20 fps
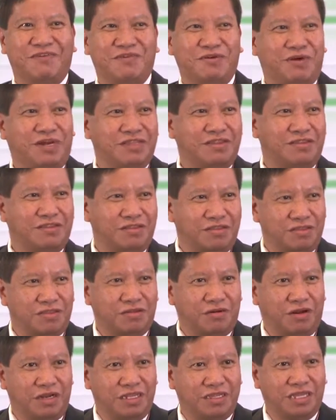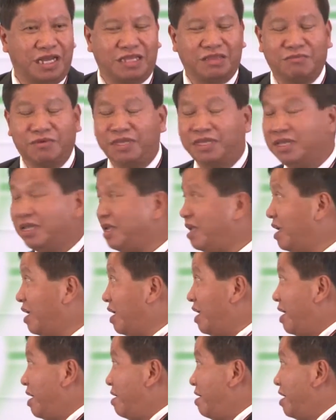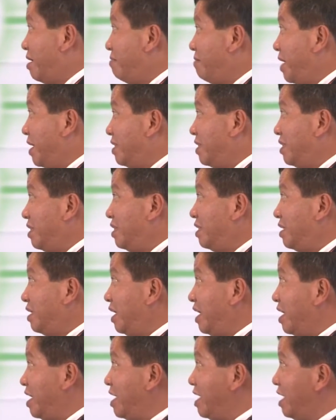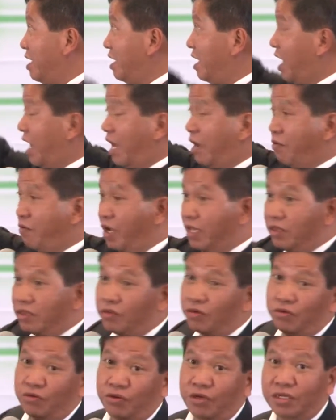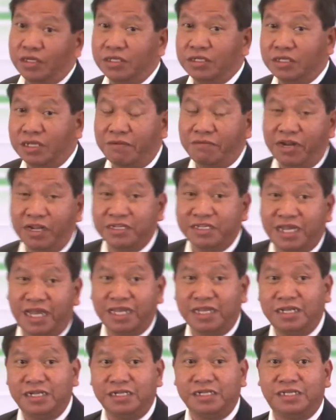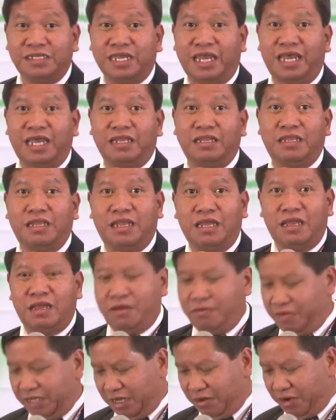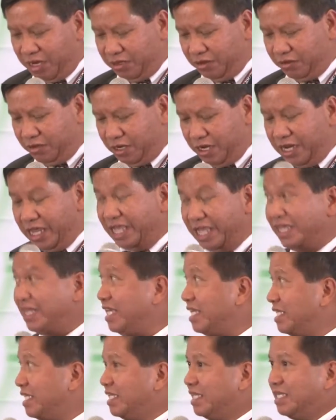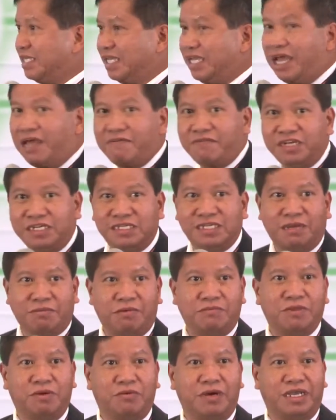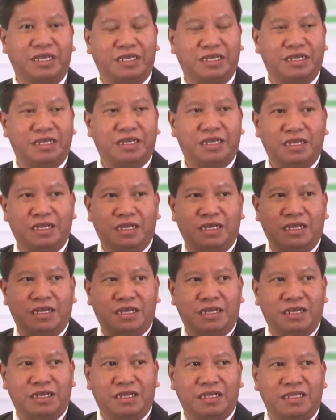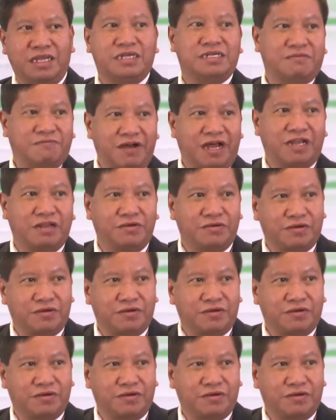if you want to call it that way. But clearly, I went through several cycles, and what I want to relate is every step of the way, there's value